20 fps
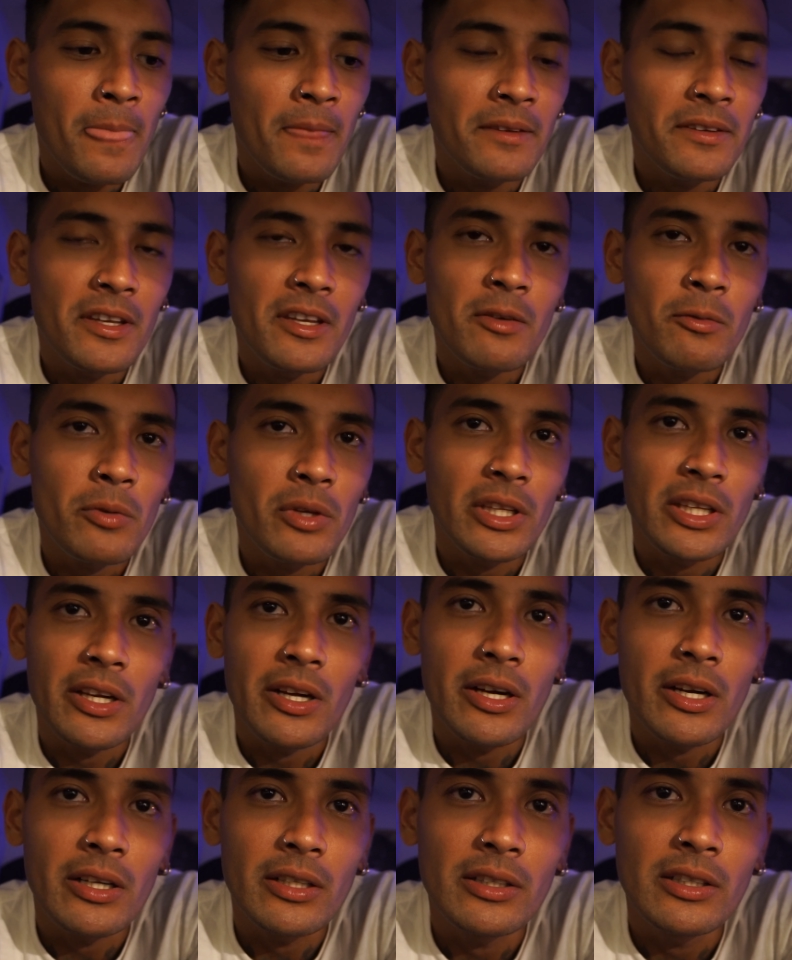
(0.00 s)
didn't really
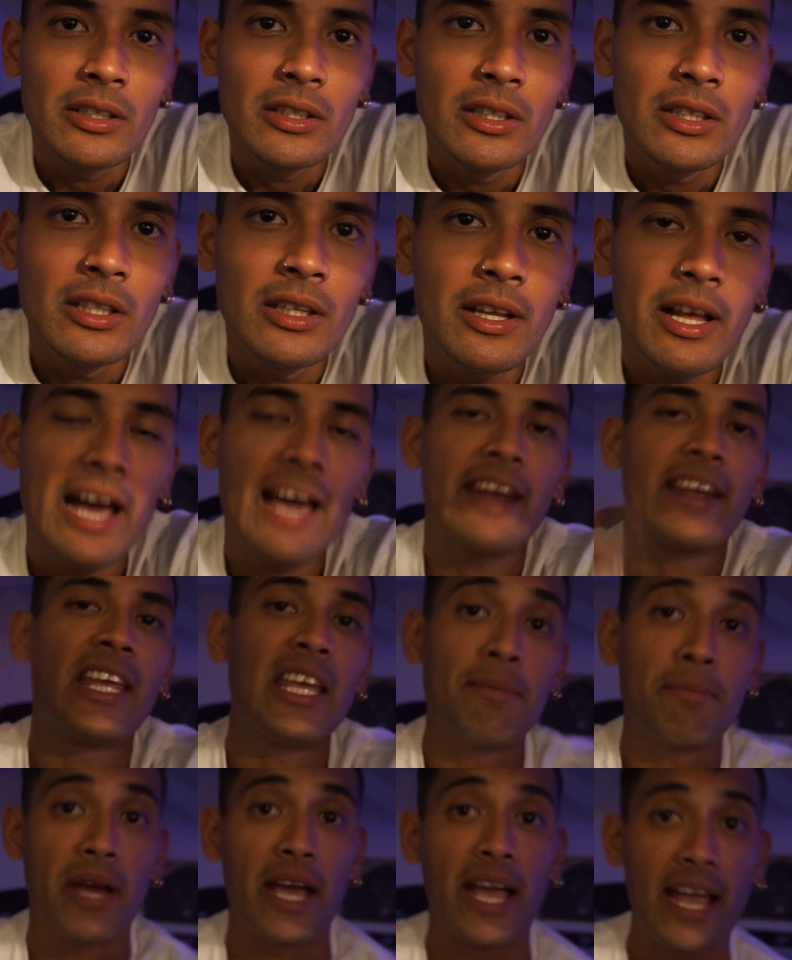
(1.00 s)
hurt. I had to
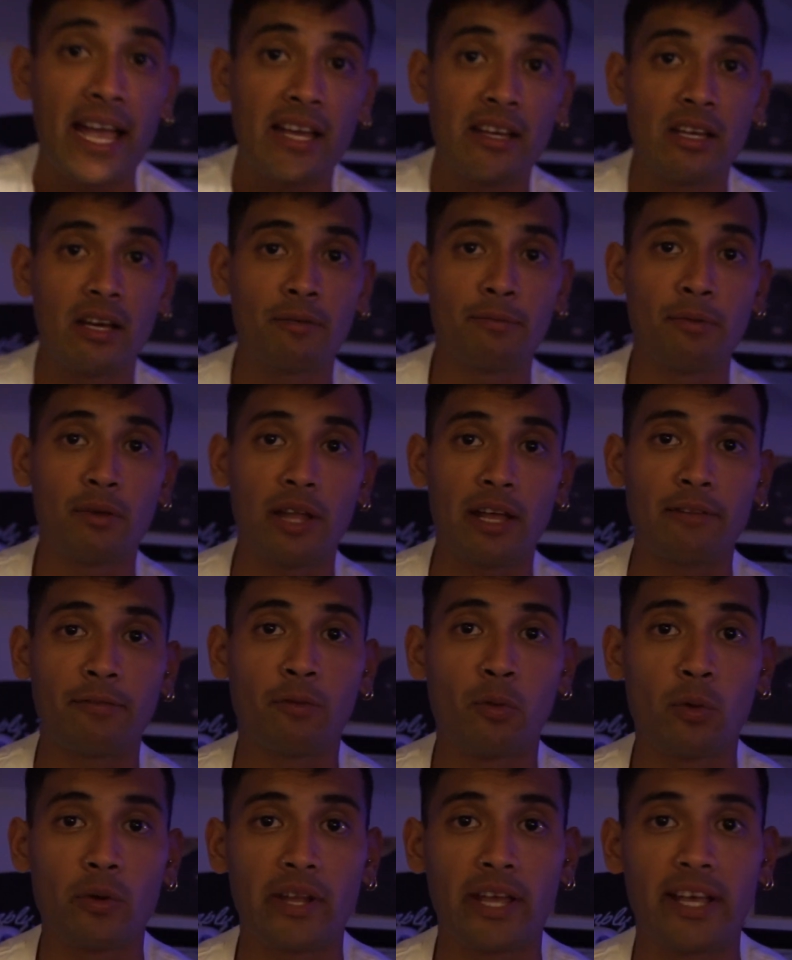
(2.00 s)
keep my hand up for like
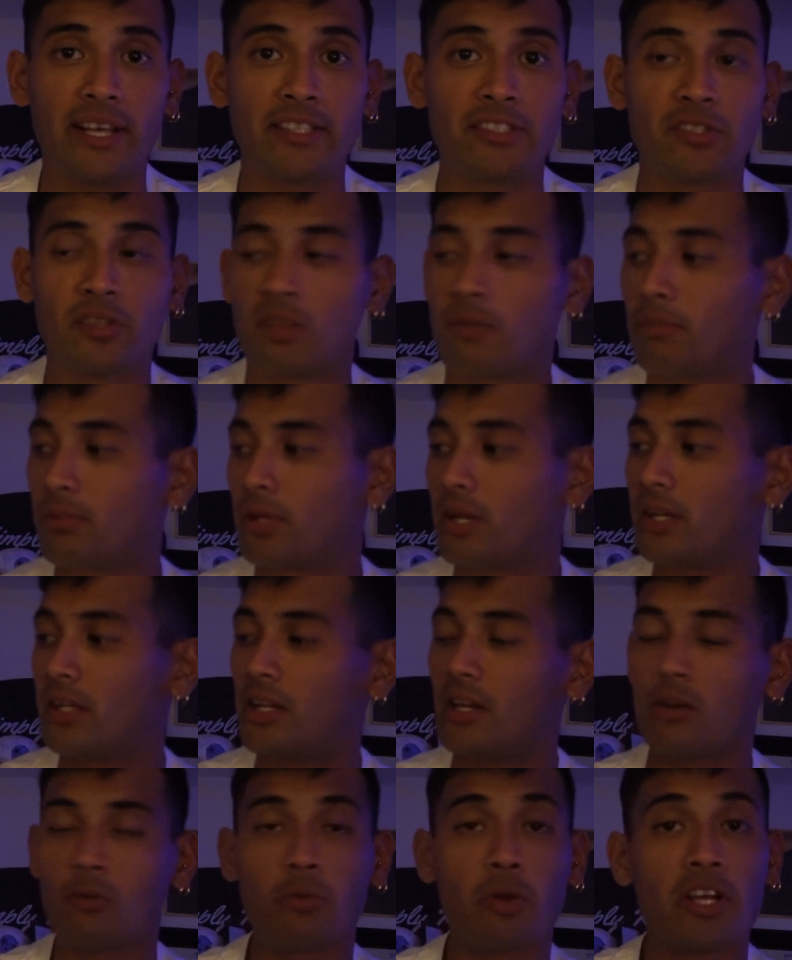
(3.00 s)
4 days so the blood
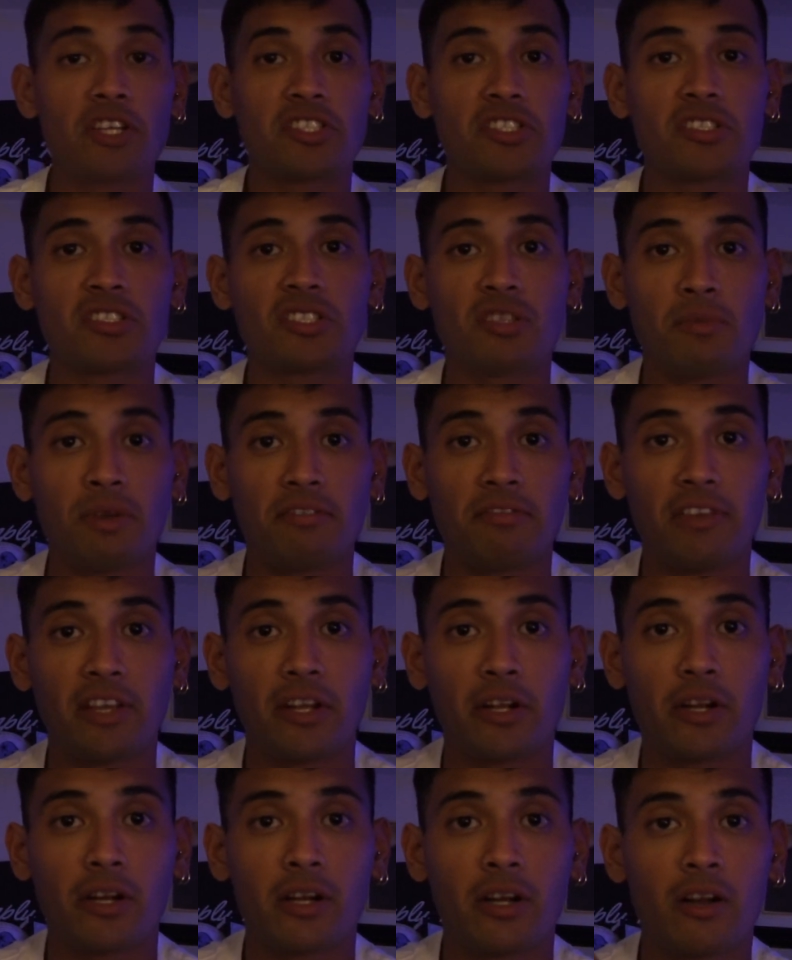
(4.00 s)
didn't rush to my
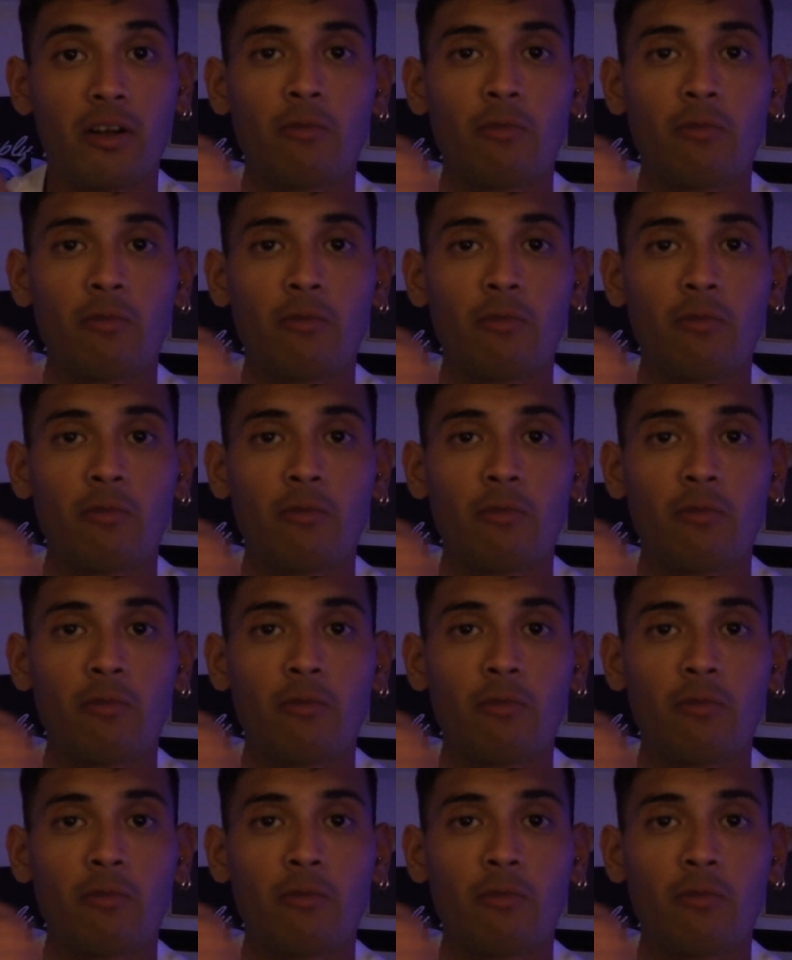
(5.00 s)
finger.